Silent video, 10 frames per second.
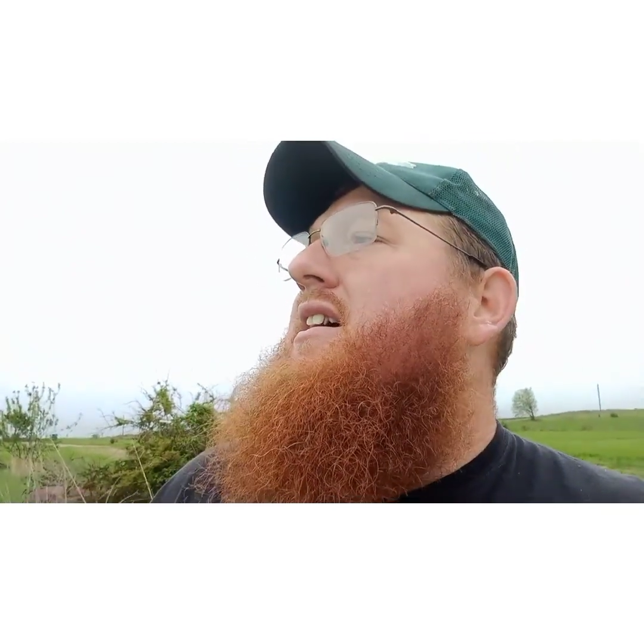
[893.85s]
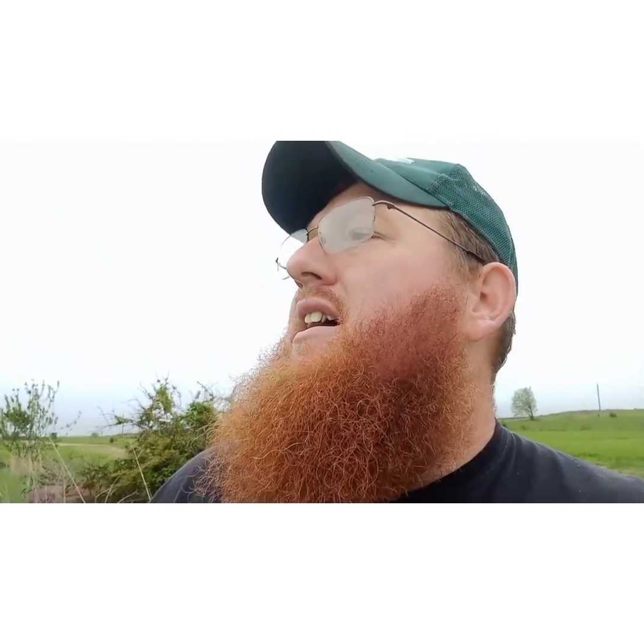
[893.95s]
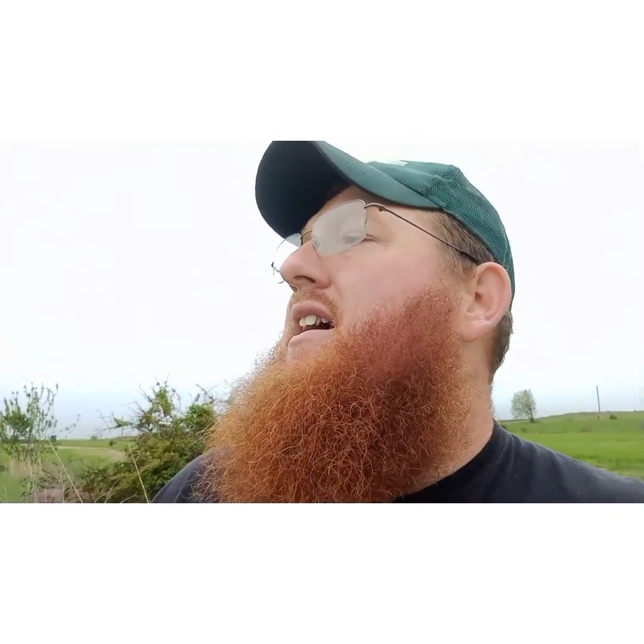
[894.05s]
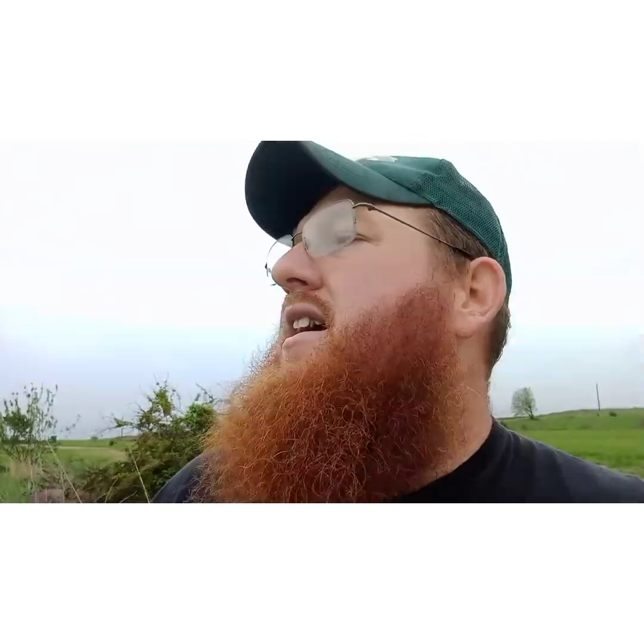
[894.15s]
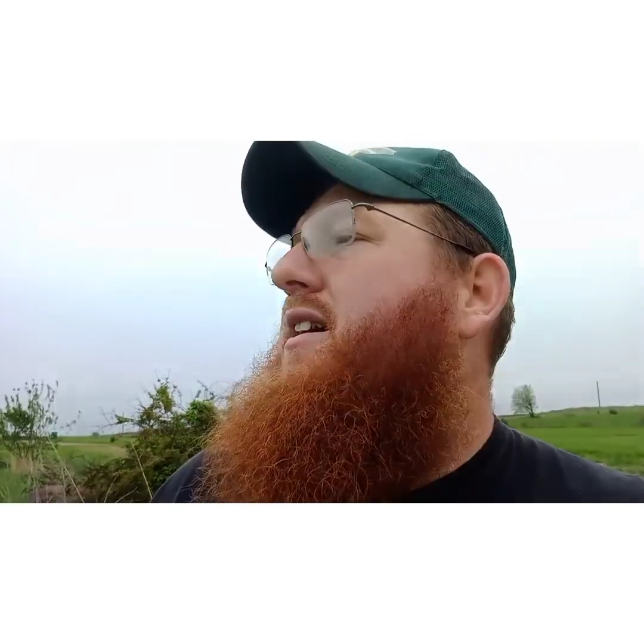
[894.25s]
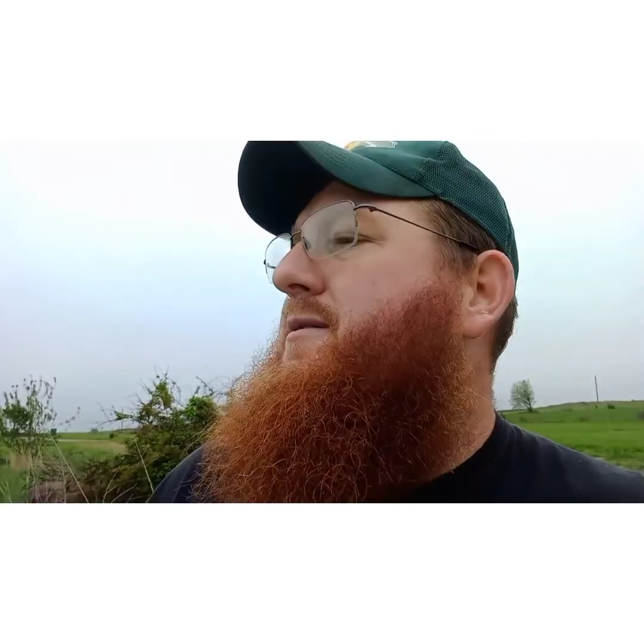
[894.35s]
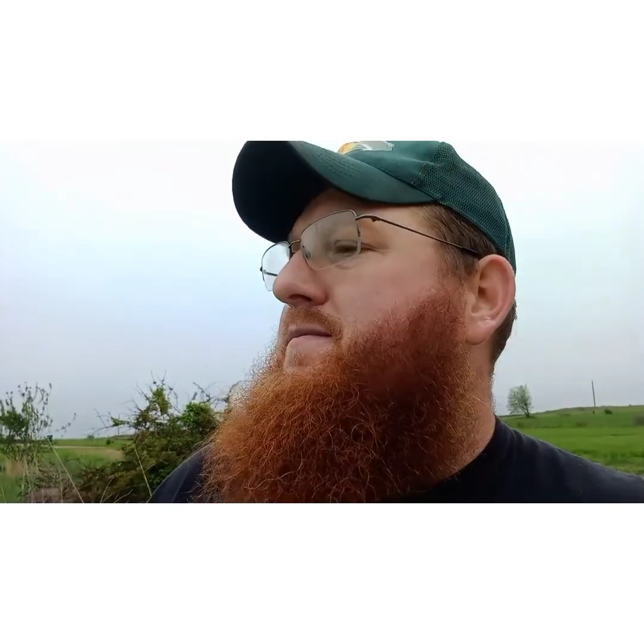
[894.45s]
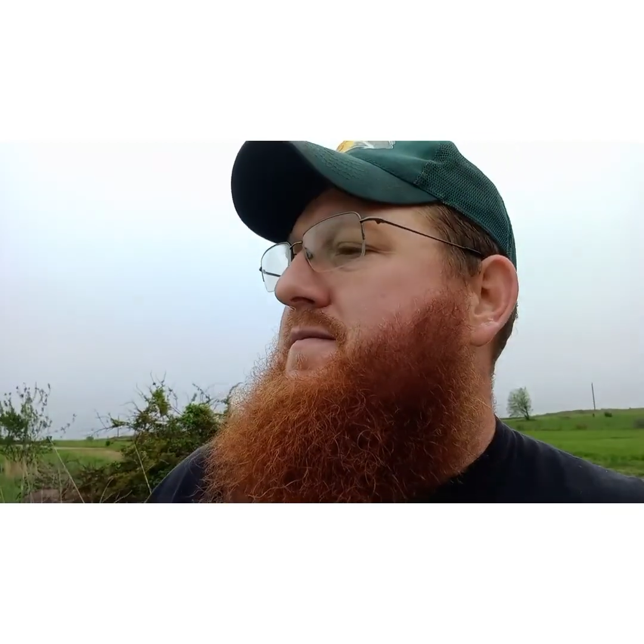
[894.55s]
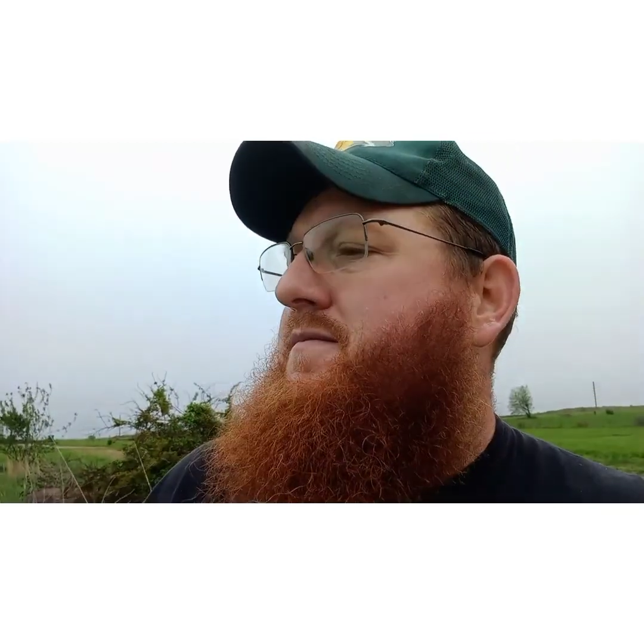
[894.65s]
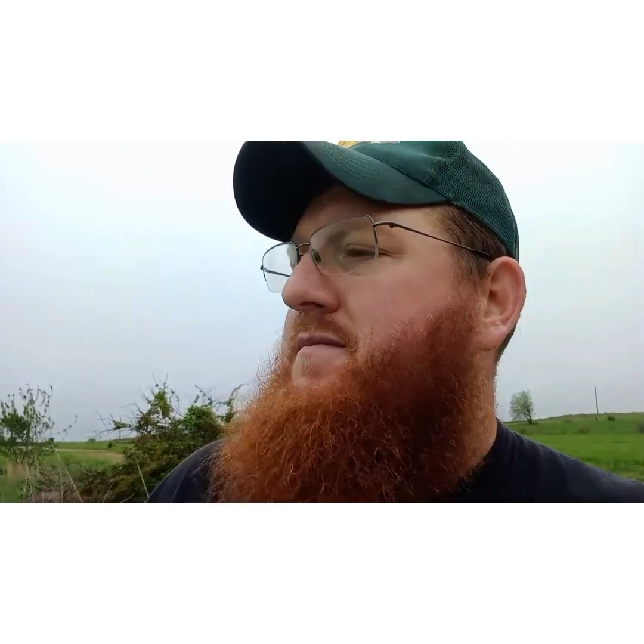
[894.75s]

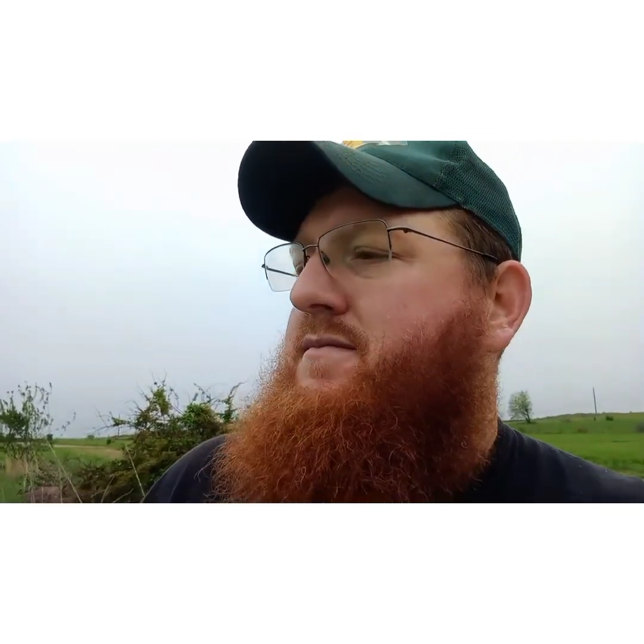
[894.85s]
I'm